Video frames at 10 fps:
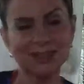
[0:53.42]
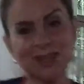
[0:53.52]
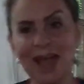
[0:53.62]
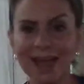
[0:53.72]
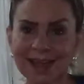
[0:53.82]

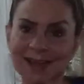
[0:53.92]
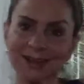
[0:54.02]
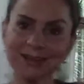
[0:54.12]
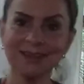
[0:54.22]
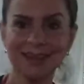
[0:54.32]

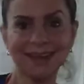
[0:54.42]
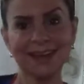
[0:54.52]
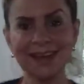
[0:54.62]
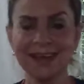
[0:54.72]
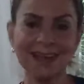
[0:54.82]
child,
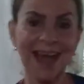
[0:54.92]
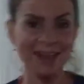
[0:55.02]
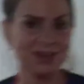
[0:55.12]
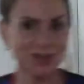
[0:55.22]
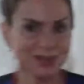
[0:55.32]

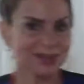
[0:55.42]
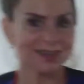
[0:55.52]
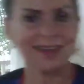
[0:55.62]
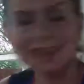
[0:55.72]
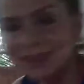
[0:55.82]
yeah, you could get